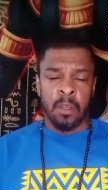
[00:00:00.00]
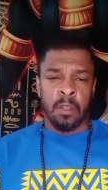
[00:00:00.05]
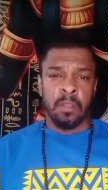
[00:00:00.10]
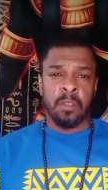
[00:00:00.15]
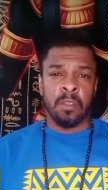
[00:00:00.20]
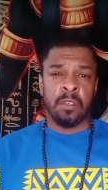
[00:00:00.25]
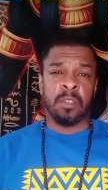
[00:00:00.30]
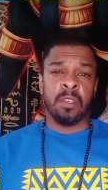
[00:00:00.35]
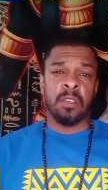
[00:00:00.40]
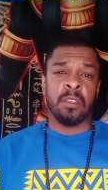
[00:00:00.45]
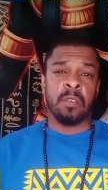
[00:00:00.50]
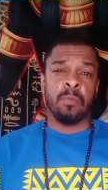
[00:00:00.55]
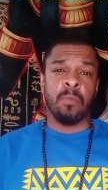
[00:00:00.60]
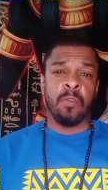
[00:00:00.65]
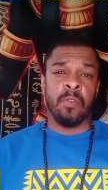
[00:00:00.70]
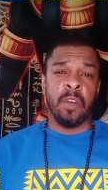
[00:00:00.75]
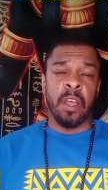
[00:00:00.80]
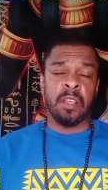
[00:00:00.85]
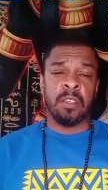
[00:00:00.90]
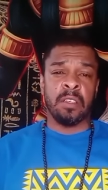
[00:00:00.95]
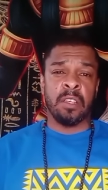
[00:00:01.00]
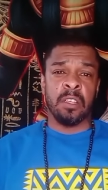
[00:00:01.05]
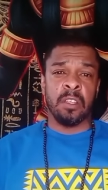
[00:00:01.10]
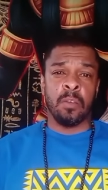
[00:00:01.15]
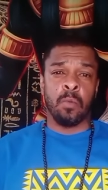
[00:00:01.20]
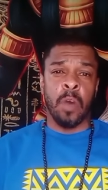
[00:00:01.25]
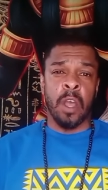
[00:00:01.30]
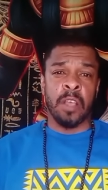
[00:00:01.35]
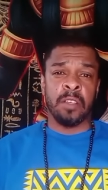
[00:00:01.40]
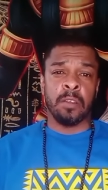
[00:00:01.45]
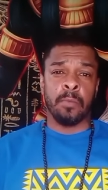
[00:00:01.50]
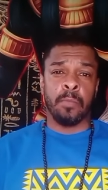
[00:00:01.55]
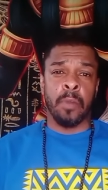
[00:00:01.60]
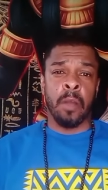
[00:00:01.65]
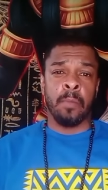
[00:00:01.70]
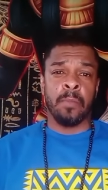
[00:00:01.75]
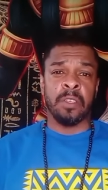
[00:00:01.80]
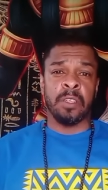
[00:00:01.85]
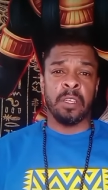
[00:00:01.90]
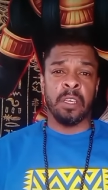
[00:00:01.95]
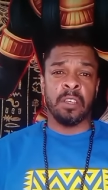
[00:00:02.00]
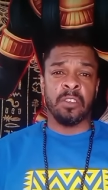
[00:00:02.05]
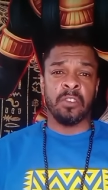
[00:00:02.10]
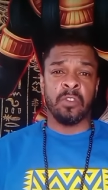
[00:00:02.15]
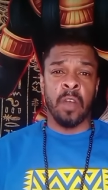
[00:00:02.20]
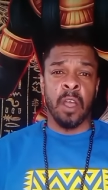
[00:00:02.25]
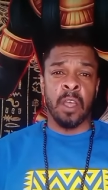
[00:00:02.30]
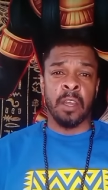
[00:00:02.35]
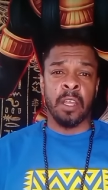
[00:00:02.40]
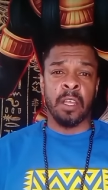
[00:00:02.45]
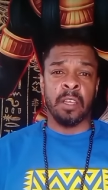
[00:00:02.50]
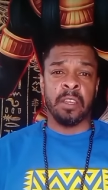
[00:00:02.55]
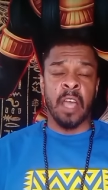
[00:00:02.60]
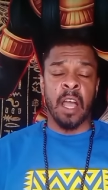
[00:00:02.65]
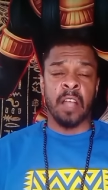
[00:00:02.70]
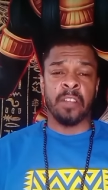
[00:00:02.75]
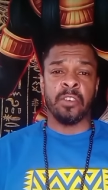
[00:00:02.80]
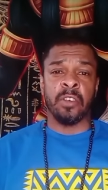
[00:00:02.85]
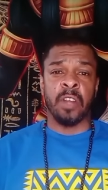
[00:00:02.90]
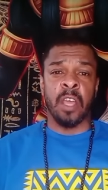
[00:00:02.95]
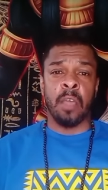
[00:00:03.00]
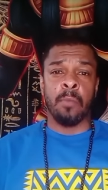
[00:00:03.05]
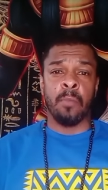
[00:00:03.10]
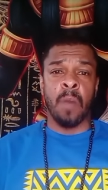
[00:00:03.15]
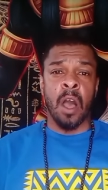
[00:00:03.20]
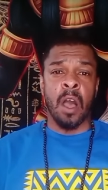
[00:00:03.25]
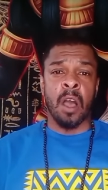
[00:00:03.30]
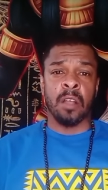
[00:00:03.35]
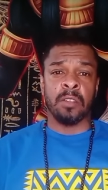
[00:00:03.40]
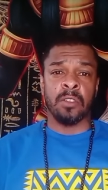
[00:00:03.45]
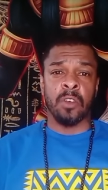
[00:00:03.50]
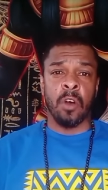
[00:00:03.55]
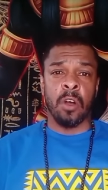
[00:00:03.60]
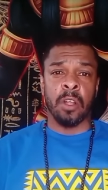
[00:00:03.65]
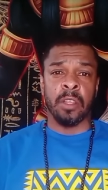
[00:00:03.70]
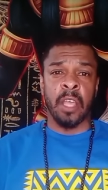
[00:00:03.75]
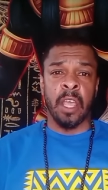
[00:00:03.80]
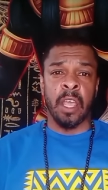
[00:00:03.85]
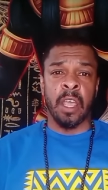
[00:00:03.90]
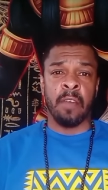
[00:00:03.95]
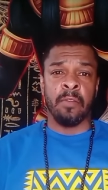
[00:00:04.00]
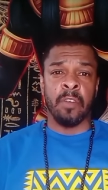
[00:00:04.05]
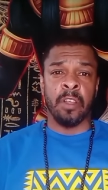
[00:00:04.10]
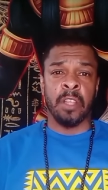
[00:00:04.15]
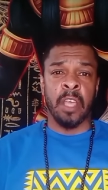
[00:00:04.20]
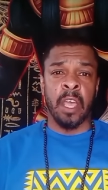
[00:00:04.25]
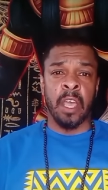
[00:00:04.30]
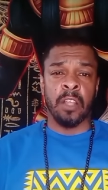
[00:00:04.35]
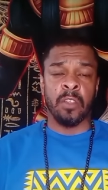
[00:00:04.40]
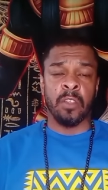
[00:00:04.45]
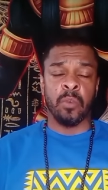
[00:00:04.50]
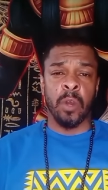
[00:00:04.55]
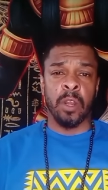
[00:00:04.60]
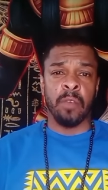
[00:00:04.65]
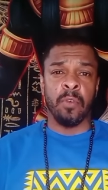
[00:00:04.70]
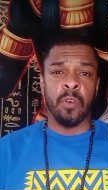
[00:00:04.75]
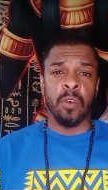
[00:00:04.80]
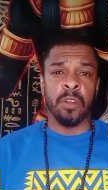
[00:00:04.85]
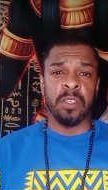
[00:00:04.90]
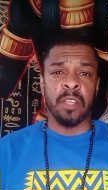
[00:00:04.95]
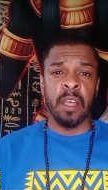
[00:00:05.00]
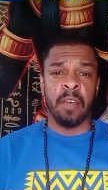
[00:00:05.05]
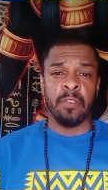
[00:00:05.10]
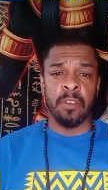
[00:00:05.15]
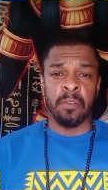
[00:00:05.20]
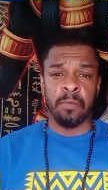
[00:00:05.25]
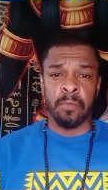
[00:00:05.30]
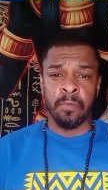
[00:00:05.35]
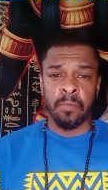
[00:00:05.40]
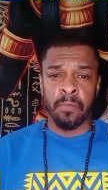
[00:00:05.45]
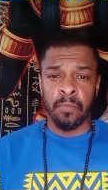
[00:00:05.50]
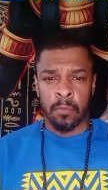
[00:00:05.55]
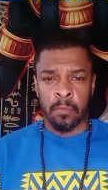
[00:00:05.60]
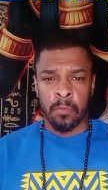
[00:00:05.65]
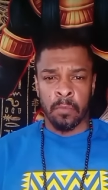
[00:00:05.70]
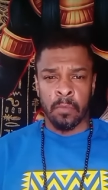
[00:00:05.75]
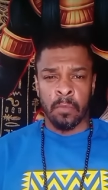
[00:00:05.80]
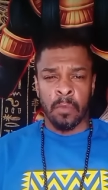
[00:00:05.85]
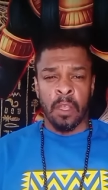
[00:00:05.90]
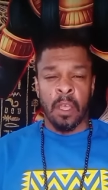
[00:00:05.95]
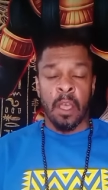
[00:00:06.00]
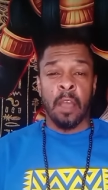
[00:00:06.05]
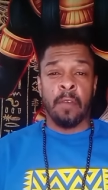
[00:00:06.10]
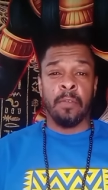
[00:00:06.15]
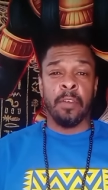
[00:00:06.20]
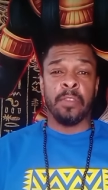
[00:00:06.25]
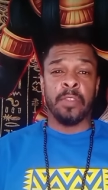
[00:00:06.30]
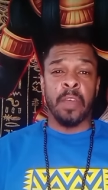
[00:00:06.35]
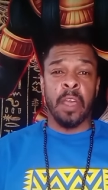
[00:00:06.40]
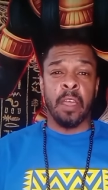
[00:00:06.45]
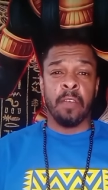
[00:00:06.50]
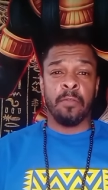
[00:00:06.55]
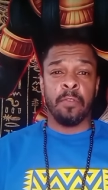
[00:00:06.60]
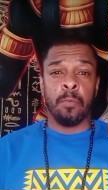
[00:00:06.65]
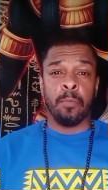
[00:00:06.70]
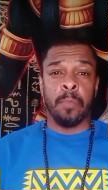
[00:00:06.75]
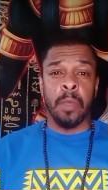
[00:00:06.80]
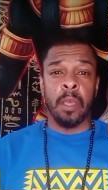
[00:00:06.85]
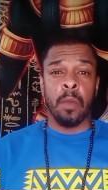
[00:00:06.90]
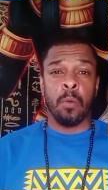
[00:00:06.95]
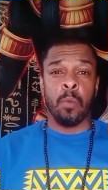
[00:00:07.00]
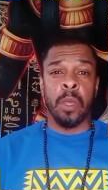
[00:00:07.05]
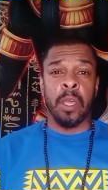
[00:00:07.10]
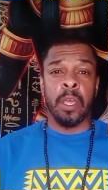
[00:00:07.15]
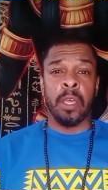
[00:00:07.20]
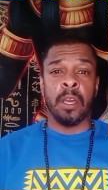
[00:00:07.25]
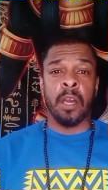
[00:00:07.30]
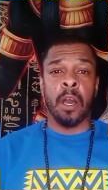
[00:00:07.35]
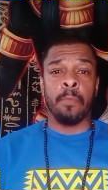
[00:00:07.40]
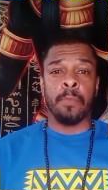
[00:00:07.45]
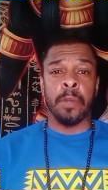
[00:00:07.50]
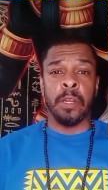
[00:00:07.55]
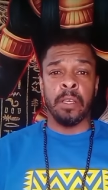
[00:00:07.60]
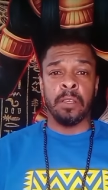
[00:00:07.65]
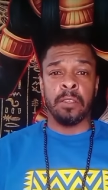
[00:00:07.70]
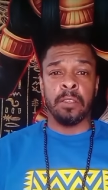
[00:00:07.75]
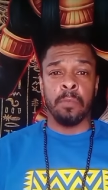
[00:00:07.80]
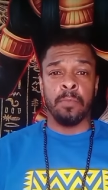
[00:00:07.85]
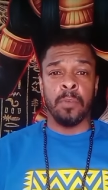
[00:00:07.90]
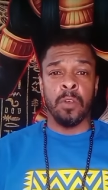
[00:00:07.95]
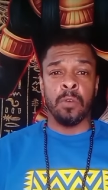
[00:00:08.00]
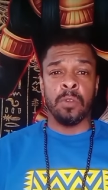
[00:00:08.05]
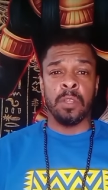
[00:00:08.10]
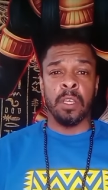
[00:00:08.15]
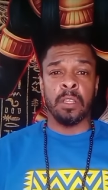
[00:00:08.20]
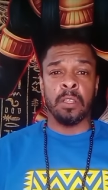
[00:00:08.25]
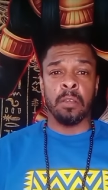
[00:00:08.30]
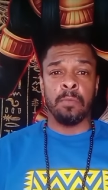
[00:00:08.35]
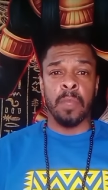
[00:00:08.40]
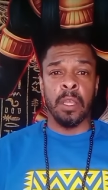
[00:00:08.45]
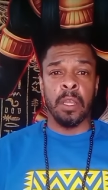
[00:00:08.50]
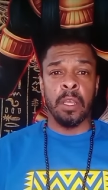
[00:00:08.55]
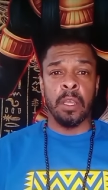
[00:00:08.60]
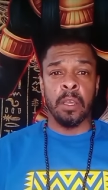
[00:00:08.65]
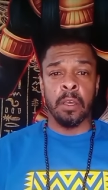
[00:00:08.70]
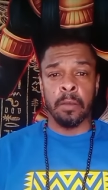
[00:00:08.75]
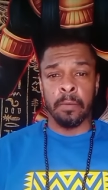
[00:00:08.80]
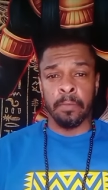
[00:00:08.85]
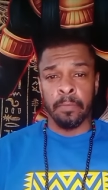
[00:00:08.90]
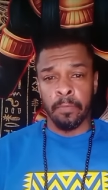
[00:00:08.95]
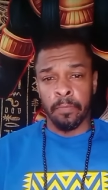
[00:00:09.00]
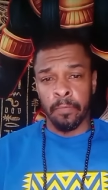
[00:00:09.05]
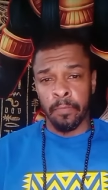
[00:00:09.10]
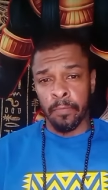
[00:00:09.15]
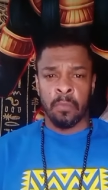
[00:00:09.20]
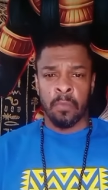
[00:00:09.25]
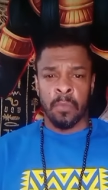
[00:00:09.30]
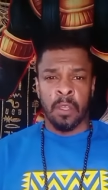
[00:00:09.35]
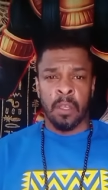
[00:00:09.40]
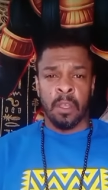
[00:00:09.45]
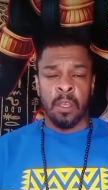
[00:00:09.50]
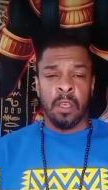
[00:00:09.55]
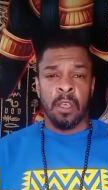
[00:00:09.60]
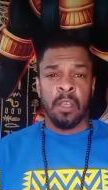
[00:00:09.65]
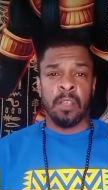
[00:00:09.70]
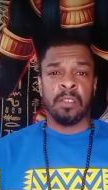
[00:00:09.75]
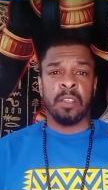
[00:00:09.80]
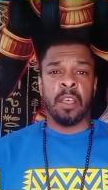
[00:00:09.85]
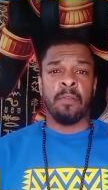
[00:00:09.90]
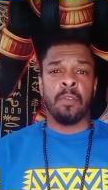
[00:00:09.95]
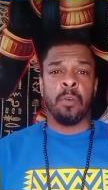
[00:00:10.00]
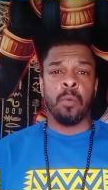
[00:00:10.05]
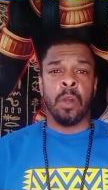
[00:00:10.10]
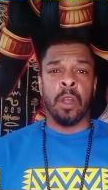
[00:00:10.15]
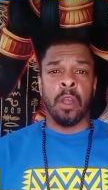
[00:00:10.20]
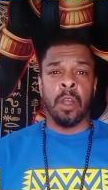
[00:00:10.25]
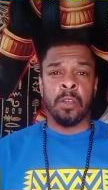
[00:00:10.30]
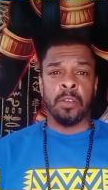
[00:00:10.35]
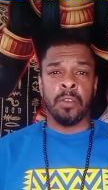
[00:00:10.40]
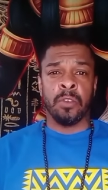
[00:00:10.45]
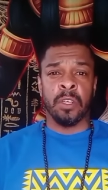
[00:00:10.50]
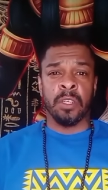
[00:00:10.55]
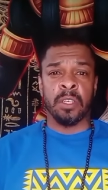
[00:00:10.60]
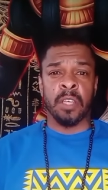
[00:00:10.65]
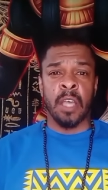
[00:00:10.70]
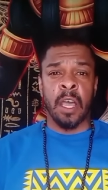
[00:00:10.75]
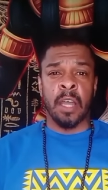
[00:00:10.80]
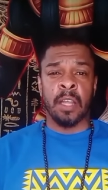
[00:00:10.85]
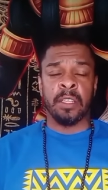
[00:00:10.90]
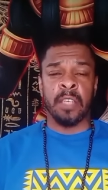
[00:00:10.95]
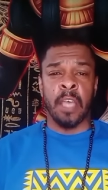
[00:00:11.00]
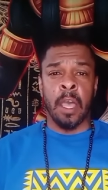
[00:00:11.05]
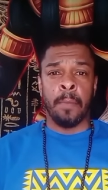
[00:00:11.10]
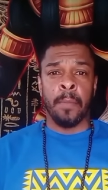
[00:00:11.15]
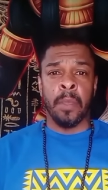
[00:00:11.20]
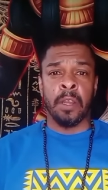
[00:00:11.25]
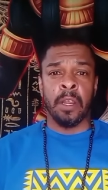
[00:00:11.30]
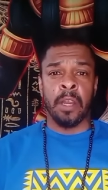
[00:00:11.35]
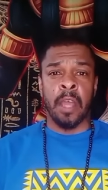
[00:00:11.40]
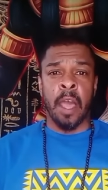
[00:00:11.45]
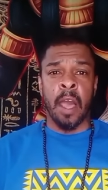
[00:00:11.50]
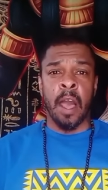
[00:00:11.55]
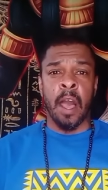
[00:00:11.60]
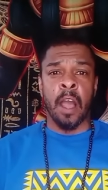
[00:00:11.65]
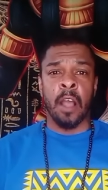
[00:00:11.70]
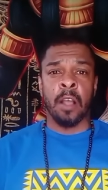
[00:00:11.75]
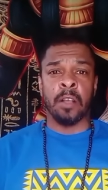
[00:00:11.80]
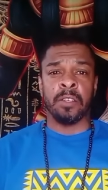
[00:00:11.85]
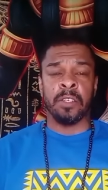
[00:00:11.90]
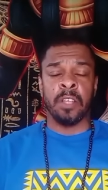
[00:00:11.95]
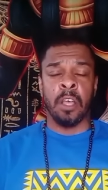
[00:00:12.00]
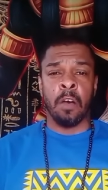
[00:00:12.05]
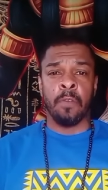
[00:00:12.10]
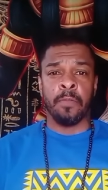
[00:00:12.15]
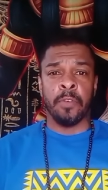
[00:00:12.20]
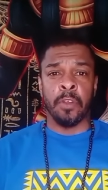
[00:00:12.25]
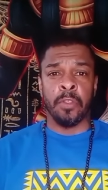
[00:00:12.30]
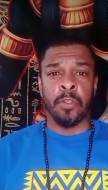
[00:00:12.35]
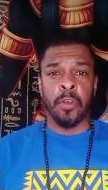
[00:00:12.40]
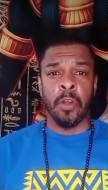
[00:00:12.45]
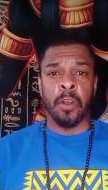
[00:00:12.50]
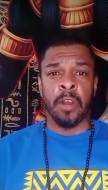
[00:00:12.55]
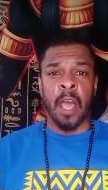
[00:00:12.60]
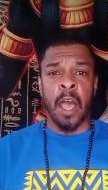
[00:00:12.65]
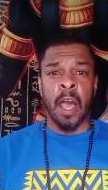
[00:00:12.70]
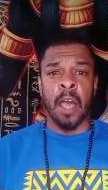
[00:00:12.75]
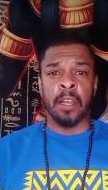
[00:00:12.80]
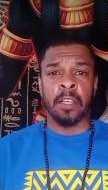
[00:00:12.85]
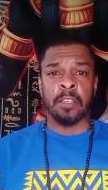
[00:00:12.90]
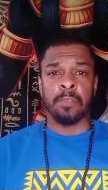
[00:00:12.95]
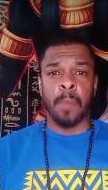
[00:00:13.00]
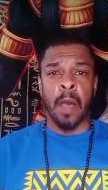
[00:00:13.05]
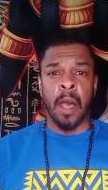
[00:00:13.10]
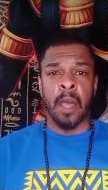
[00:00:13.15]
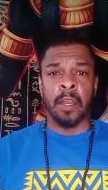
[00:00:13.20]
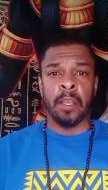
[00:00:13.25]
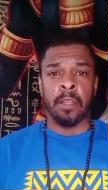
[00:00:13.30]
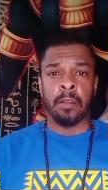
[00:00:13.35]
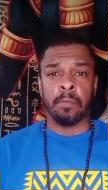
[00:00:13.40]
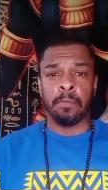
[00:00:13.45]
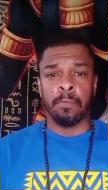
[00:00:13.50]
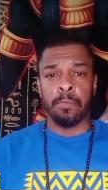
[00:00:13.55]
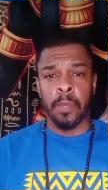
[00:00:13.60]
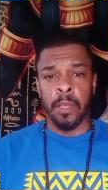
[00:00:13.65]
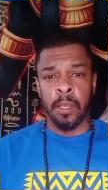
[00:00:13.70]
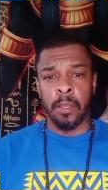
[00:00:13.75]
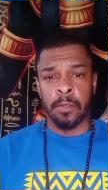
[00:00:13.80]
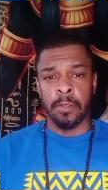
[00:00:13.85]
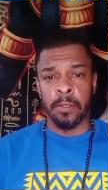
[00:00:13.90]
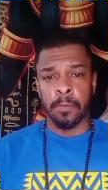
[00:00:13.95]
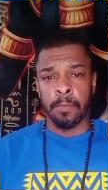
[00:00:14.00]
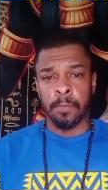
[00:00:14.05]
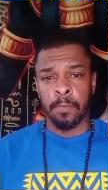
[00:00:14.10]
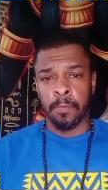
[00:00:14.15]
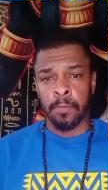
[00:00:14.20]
The system of racism, white supremacy is trying to indoctrinate minds all day, every day, 24 7. Everything from big wig companies to music to media. It's everywhere. You just got to tap into that higher self, your third eye, to spot it. Peace.